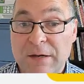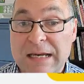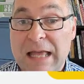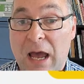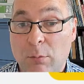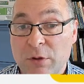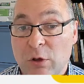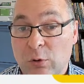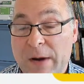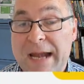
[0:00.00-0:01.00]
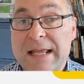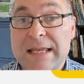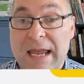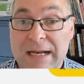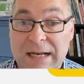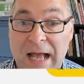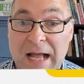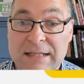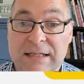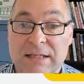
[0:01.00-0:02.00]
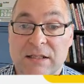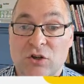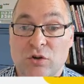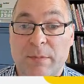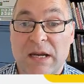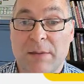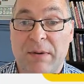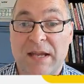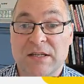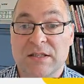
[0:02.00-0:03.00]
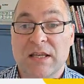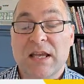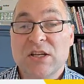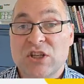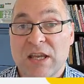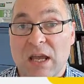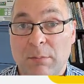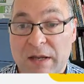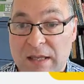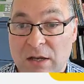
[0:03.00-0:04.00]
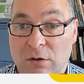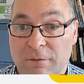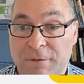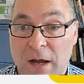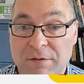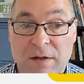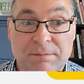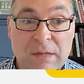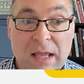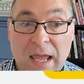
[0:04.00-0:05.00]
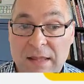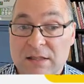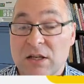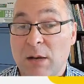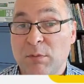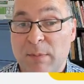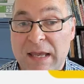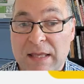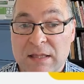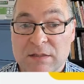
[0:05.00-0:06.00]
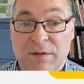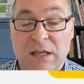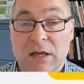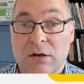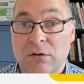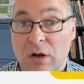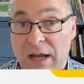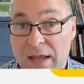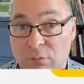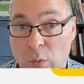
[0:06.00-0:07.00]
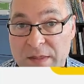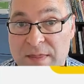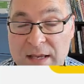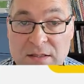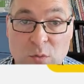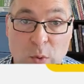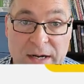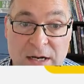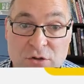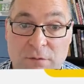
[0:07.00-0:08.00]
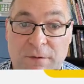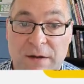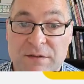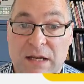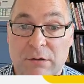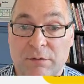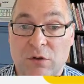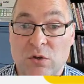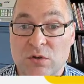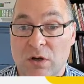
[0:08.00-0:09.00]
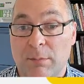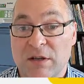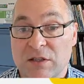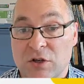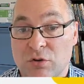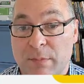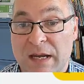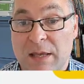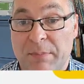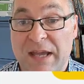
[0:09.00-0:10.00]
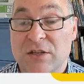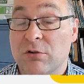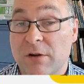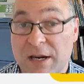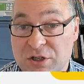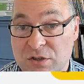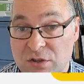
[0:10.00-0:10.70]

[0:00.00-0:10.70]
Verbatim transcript: you need help with creating and enhancing social media pages, check out my gig on Fiverr. At the time of making this video, I have 1,100 five star reviews on my social media page creation